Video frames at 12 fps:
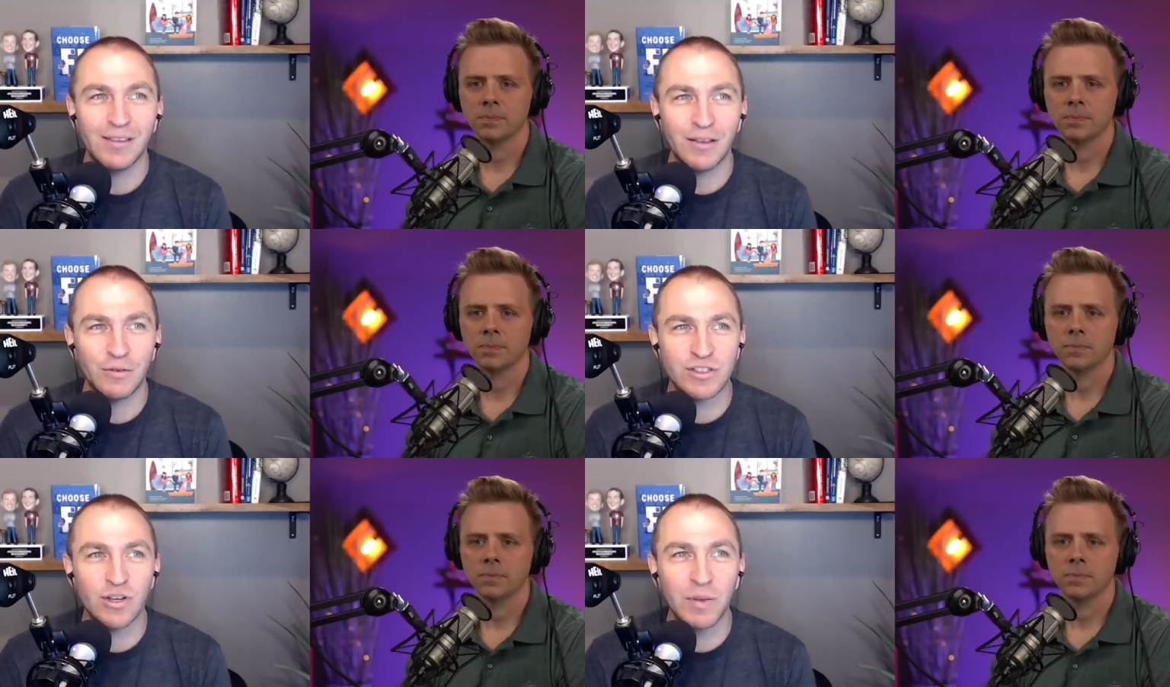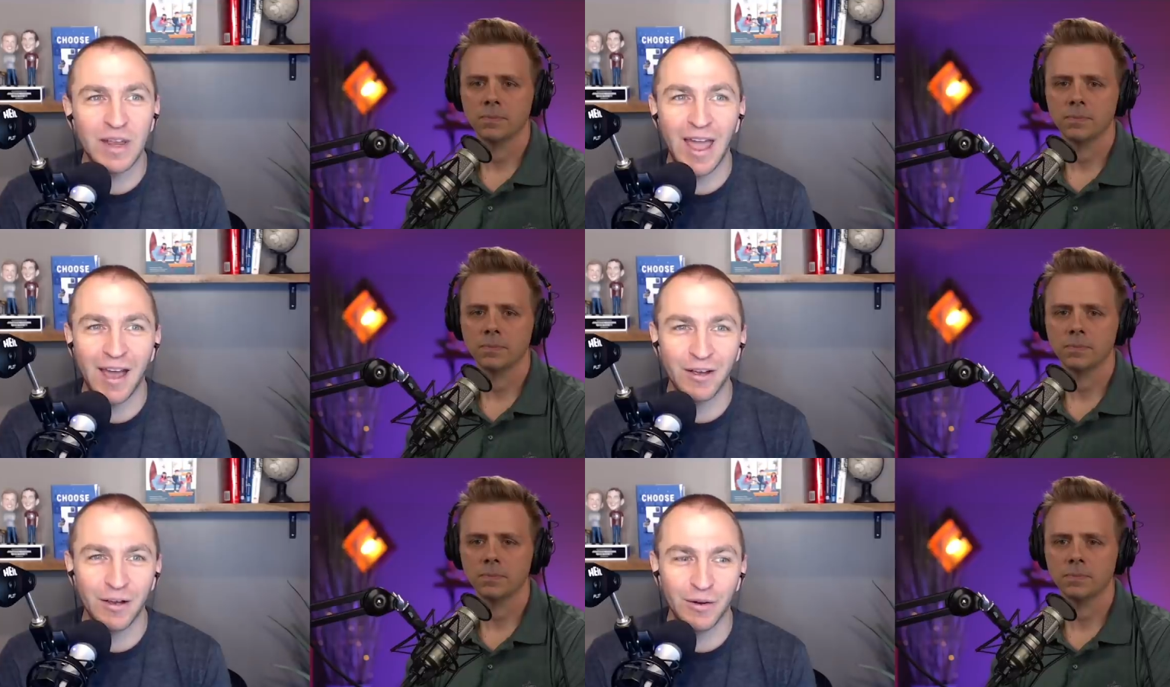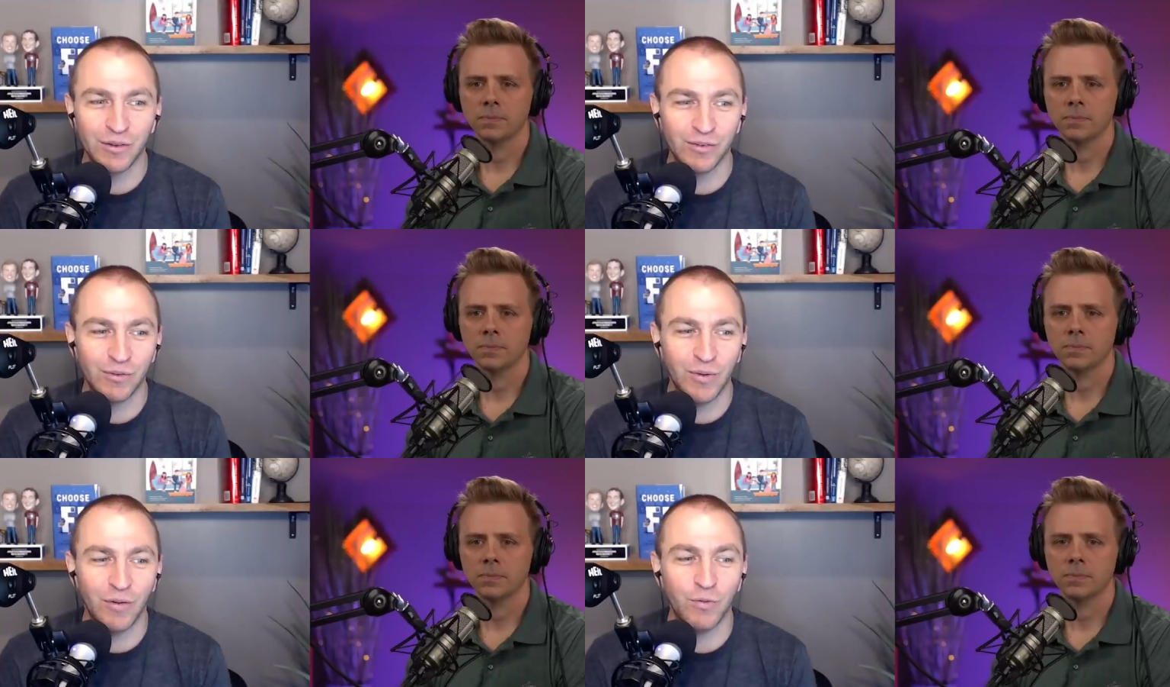Speaker 1: there's so many
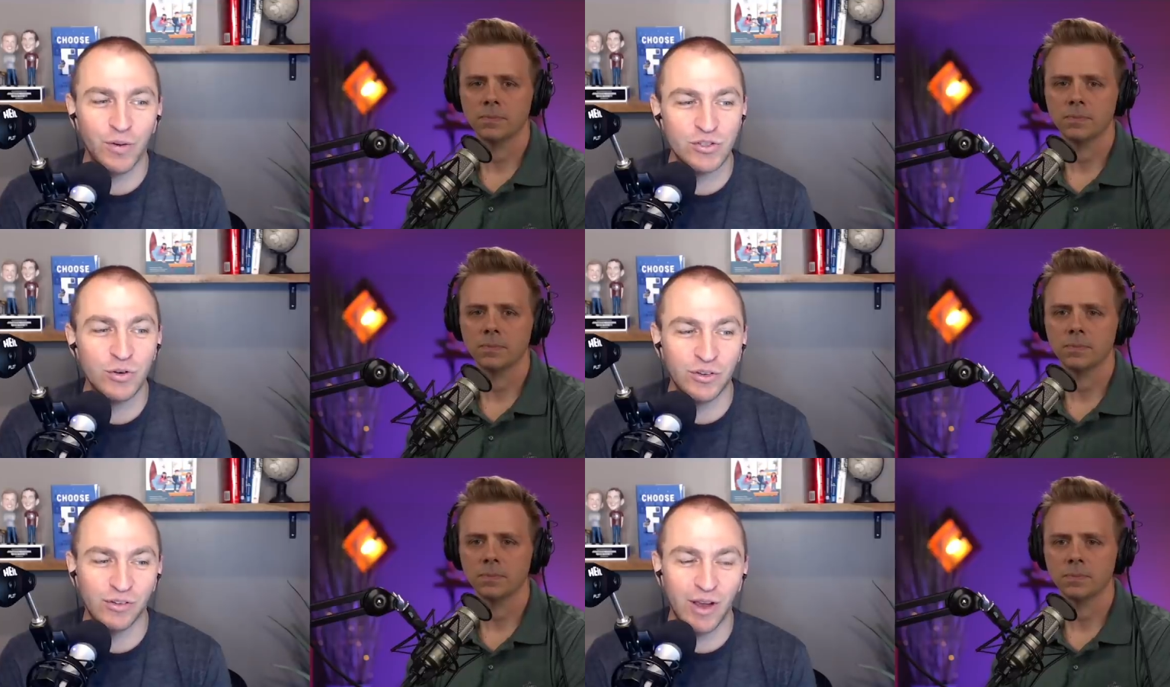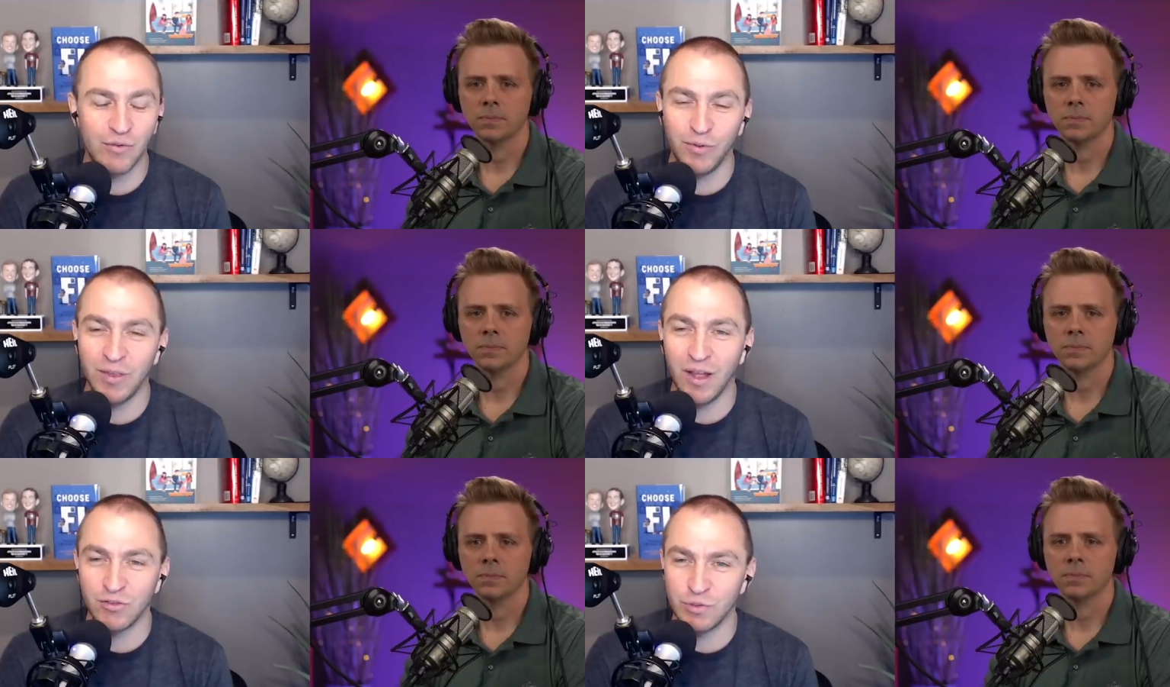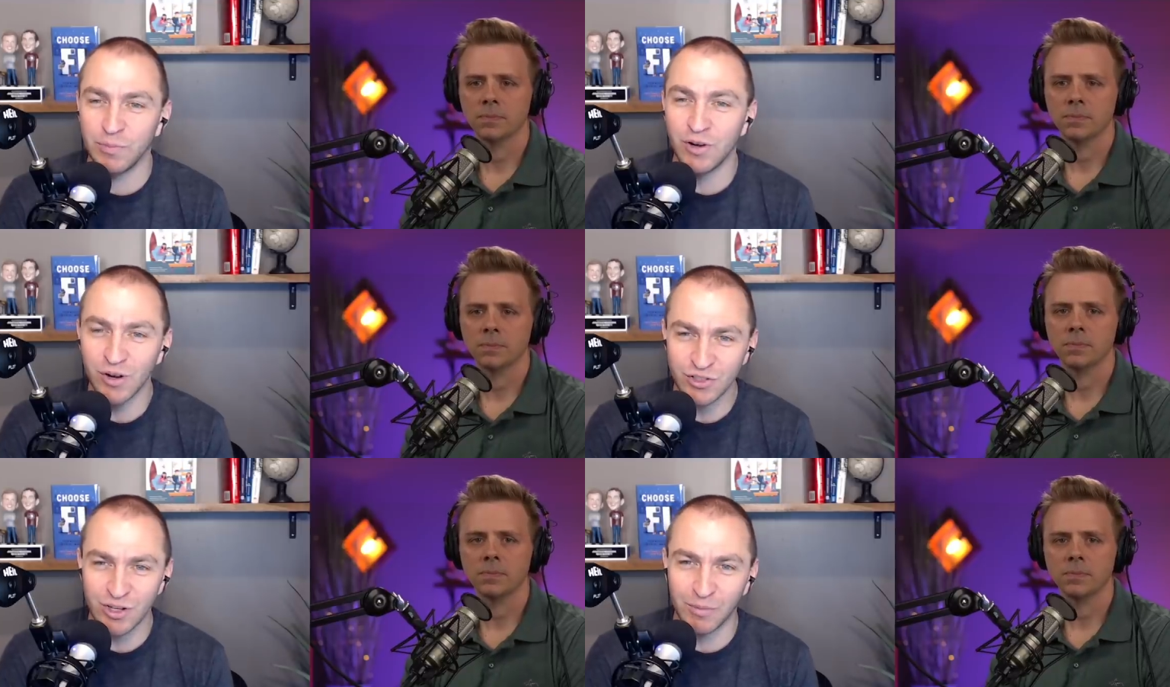echoes of what you described from the
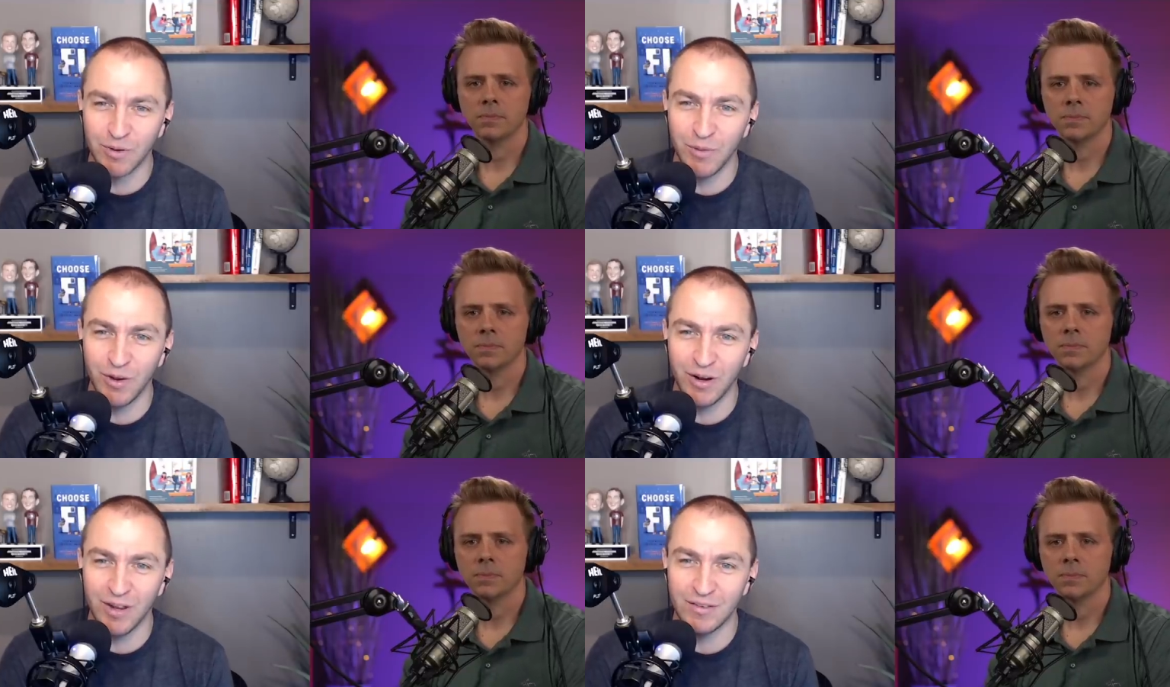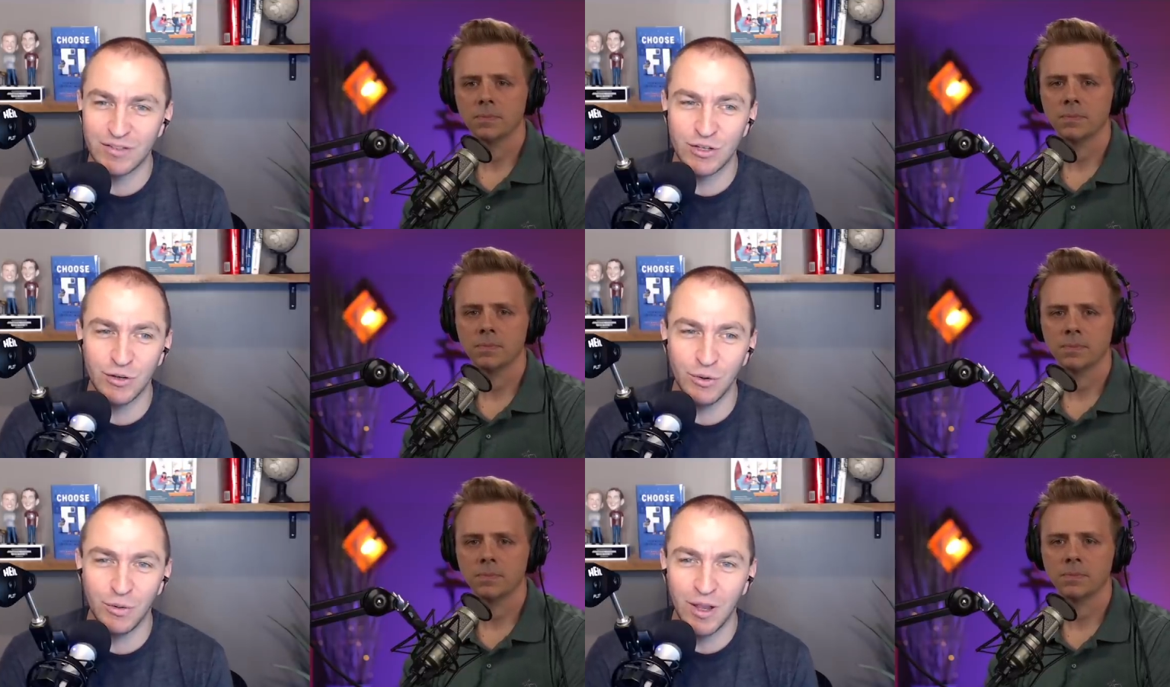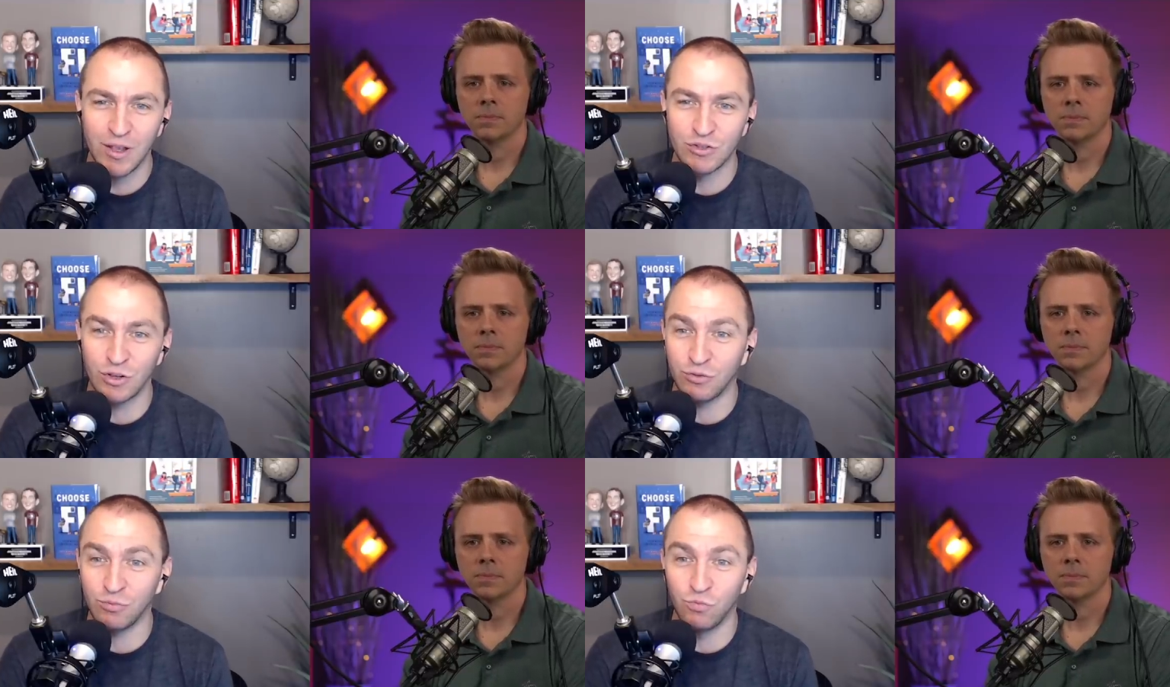entrepreneurship community to
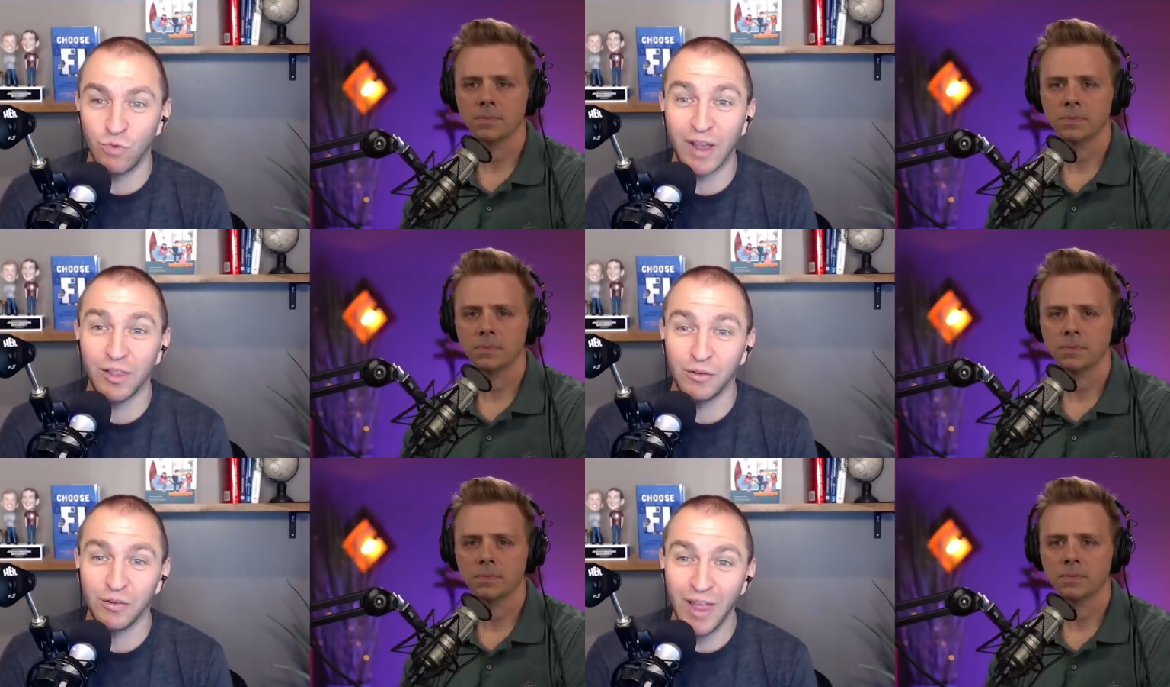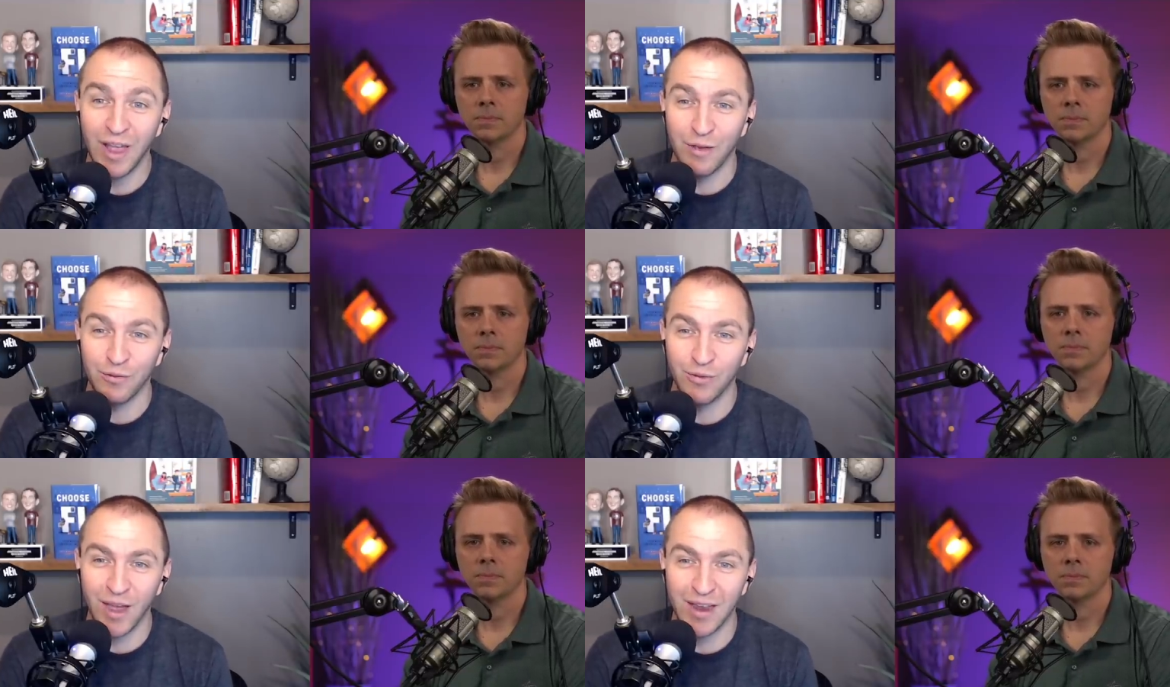just regular life